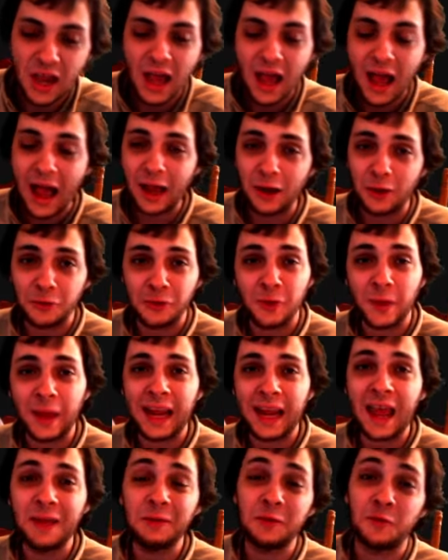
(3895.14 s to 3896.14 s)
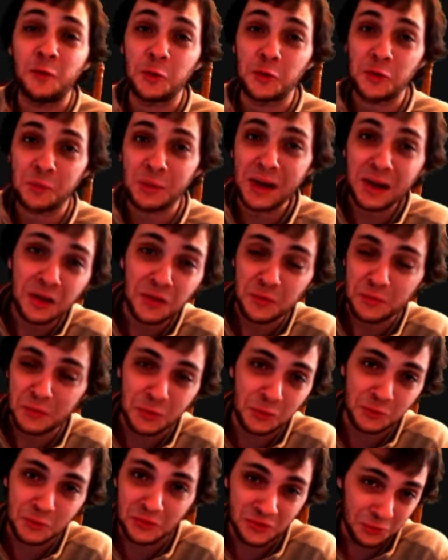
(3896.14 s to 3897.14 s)
I also like having Force Penance for
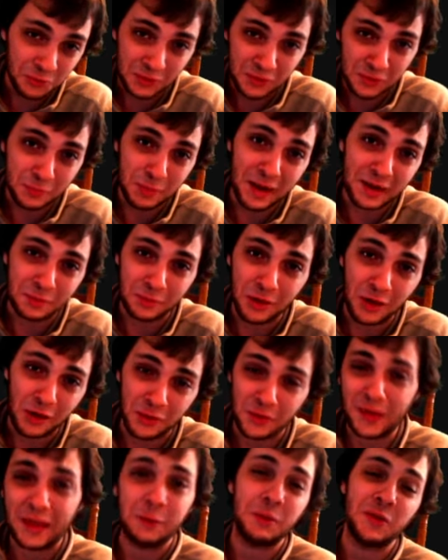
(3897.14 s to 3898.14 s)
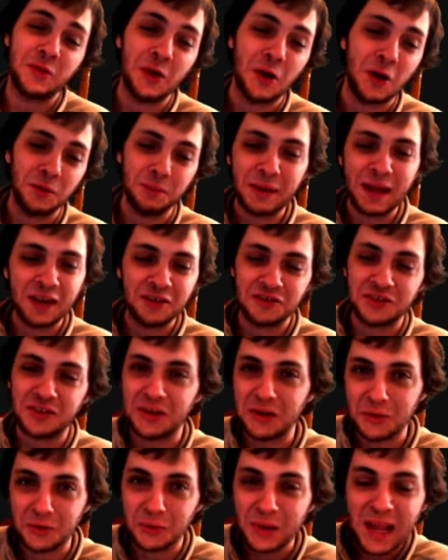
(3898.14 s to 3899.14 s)
those gratuitous body blocks like we saw in match
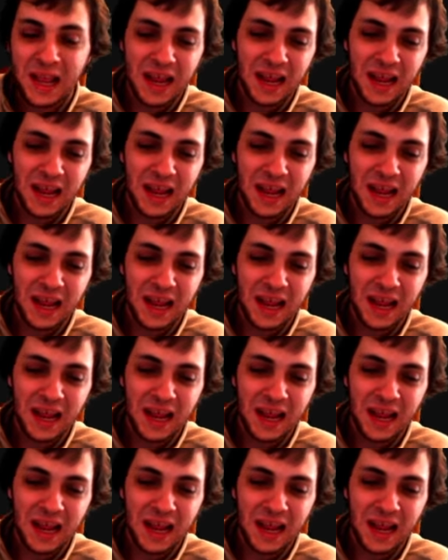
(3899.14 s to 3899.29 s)
2.